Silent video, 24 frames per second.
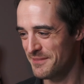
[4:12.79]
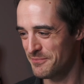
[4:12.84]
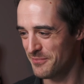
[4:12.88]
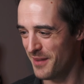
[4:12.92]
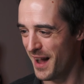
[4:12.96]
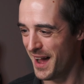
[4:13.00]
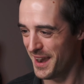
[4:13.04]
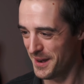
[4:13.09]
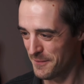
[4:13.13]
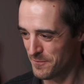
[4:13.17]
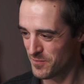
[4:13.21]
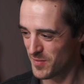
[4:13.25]

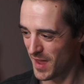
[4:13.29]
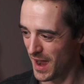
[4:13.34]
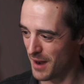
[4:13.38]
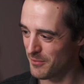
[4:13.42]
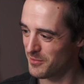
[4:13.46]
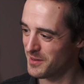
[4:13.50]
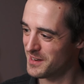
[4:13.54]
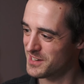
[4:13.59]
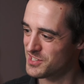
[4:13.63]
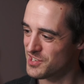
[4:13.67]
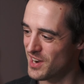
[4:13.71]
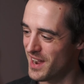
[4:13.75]
But I'm
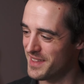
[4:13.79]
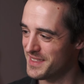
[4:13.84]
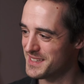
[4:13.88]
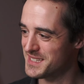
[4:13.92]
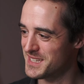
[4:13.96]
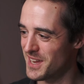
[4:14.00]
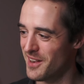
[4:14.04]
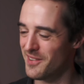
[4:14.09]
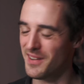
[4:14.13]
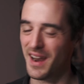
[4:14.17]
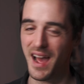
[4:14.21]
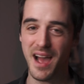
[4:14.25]
going to try
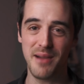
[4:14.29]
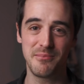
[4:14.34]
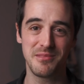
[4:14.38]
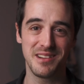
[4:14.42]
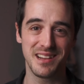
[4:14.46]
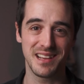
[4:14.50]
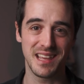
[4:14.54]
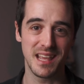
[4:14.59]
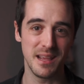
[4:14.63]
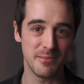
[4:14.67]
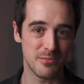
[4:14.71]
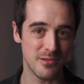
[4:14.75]
this out. I'm
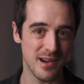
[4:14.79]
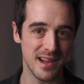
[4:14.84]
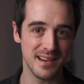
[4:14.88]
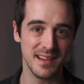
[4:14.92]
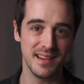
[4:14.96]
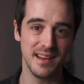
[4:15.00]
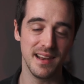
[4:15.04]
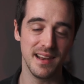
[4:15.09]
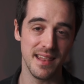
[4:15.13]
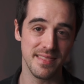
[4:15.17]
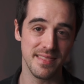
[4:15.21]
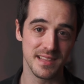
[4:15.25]
going to keep
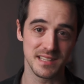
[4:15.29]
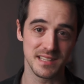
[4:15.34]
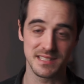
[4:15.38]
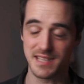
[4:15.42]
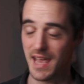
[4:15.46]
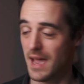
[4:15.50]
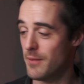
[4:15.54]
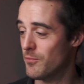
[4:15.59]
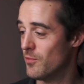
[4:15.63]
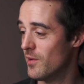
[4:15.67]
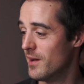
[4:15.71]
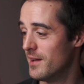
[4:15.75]
running this
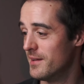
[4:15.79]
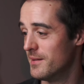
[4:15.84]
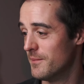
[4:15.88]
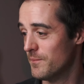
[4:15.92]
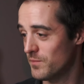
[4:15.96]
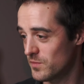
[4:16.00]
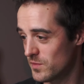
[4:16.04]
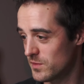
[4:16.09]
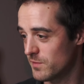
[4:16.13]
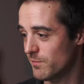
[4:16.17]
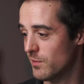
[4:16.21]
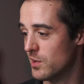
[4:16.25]
M1
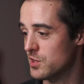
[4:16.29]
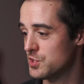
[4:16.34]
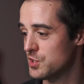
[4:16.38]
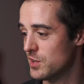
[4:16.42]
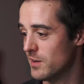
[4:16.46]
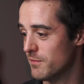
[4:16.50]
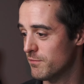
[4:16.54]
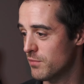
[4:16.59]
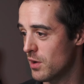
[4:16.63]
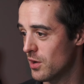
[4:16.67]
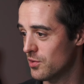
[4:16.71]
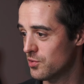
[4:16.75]
version
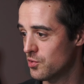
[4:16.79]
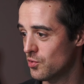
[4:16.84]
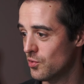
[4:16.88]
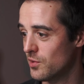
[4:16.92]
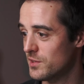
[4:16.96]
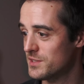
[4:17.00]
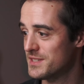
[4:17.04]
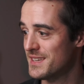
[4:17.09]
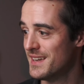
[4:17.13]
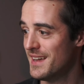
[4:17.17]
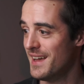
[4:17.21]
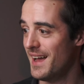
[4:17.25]
of Pro
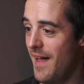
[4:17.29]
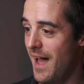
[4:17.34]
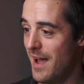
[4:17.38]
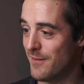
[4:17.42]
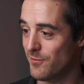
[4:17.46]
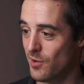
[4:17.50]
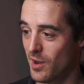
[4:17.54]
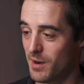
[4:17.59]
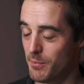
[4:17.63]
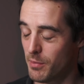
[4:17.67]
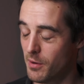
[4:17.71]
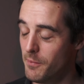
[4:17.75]
Tools. I've
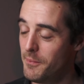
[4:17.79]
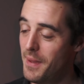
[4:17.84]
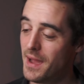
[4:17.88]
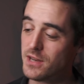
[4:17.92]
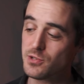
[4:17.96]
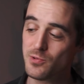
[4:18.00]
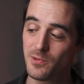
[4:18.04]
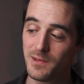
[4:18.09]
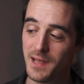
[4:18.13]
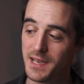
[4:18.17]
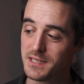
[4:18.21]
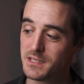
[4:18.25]
got a
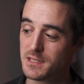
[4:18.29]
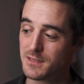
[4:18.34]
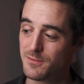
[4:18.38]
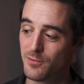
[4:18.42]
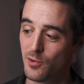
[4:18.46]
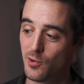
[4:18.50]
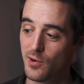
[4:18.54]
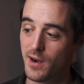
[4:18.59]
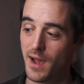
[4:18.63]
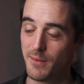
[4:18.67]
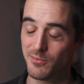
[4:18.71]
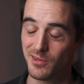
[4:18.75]
perpetual license
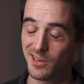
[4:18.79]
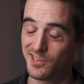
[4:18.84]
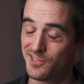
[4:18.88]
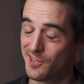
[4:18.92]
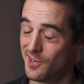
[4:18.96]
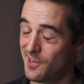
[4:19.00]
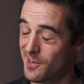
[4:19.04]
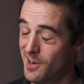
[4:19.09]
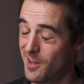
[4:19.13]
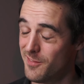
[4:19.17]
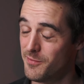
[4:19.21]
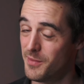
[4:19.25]
for it. I'm going to
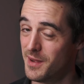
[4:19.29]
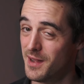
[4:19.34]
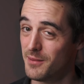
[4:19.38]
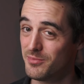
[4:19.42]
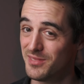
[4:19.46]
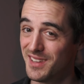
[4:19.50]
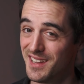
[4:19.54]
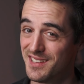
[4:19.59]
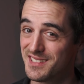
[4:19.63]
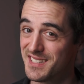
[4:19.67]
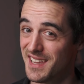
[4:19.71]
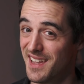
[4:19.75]
turn off my
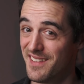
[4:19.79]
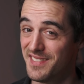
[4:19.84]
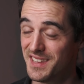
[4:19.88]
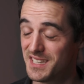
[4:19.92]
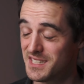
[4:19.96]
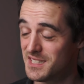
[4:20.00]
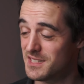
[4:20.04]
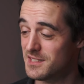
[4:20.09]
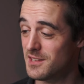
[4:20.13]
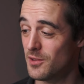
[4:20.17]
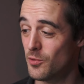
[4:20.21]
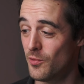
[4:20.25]
updates. And
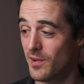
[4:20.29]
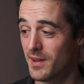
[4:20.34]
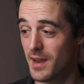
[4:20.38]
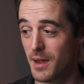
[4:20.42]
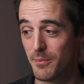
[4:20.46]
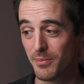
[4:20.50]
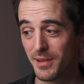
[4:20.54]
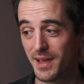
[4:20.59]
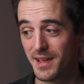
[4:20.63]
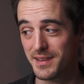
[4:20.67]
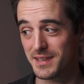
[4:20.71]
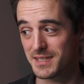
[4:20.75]
this is the one I
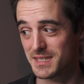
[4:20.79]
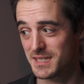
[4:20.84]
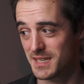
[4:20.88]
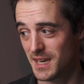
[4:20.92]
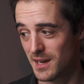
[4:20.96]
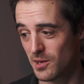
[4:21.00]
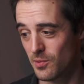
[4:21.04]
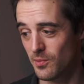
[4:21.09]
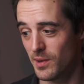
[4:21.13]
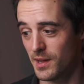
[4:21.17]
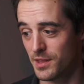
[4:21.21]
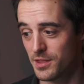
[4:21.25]
plan to
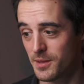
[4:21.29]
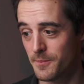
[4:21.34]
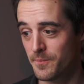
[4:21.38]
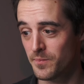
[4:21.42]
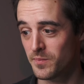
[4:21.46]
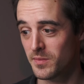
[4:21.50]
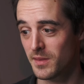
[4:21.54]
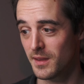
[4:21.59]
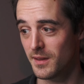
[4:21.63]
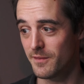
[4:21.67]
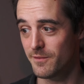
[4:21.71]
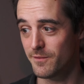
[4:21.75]
stick
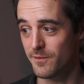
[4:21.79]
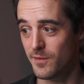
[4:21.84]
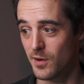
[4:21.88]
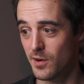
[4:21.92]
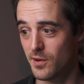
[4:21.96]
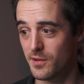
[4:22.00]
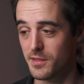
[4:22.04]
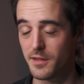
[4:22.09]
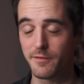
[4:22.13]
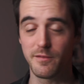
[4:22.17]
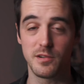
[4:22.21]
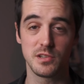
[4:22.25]
with
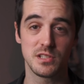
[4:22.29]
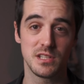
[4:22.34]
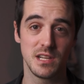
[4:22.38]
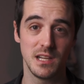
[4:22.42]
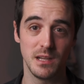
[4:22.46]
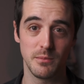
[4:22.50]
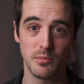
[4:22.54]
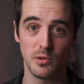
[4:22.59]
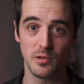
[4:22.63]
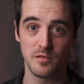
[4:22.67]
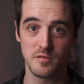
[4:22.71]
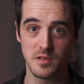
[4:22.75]
for the
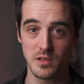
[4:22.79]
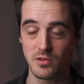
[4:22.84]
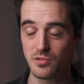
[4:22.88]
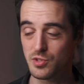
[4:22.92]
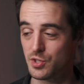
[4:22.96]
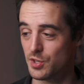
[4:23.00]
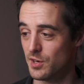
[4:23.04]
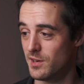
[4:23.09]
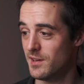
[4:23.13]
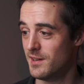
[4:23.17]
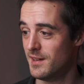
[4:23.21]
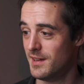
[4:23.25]
foreseeable
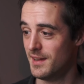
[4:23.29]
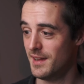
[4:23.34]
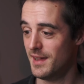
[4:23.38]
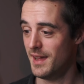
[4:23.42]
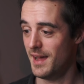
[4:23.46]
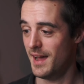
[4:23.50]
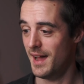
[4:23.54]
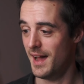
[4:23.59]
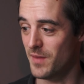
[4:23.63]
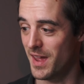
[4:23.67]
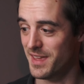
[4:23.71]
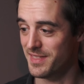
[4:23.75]
future.
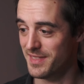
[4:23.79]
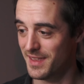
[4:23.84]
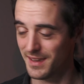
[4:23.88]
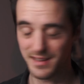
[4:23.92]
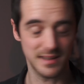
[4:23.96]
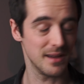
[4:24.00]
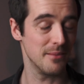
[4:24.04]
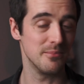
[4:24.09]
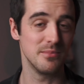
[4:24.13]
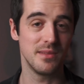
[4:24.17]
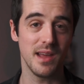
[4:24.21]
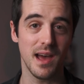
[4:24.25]
I think
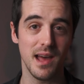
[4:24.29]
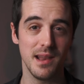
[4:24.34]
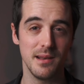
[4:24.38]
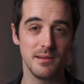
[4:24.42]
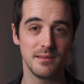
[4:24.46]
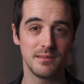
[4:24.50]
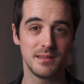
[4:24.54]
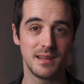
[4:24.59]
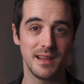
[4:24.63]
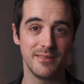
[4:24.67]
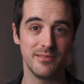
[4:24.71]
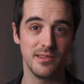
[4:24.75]
I'm done
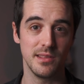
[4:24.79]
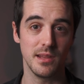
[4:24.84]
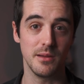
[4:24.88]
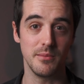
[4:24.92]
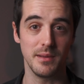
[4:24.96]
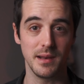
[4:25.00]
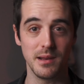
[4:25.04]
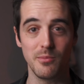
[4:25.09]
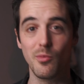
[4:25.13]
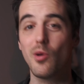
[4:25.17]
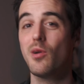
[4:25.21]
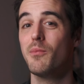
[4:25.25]
giving them
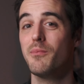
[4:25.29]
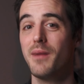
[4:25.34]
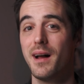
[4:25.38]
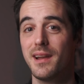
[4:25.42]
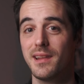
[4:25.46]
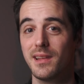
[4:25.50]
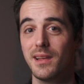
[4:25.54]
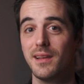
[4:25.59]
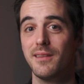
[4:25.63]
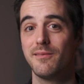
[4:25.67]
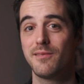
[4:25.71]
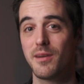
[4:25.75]
any more
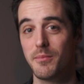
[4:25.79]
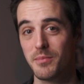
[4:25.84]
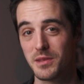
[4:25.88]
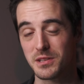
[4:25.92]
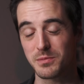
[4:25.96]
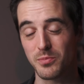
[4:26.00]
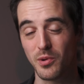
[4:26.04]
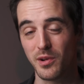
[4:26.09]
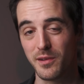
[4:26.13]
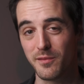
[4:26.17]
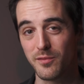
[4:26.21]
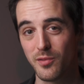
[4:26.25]
money from this
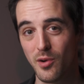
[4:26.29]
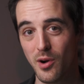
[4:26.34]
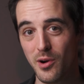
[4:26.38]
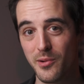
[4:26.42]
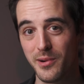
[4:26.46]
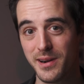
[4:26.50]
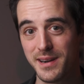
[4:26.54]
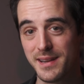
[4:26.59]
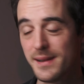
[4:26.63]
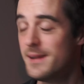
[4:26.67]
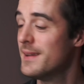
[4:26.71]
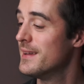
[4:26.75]
point
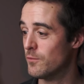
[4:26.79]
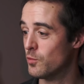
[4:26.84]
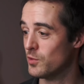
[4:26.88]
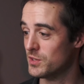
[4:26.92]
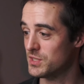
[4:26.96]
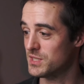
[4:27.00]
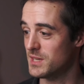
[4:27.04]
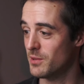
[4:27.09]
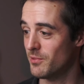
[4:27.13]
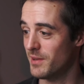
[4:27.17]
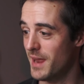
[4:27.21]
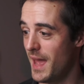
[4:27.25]
forward. We'll
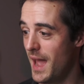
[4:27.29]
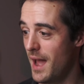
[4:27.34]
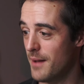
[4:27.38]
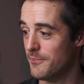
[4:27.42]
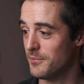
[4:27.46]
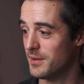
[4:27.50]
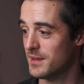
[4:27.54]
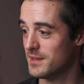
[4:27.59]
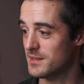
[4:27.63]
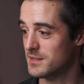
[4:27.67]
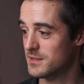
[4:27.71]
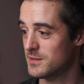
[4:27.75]
see what
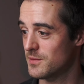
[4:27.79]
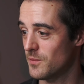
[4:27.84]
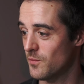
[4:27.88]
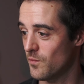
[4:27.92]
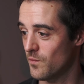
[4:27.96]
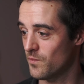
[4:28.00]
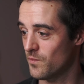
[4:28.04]
happens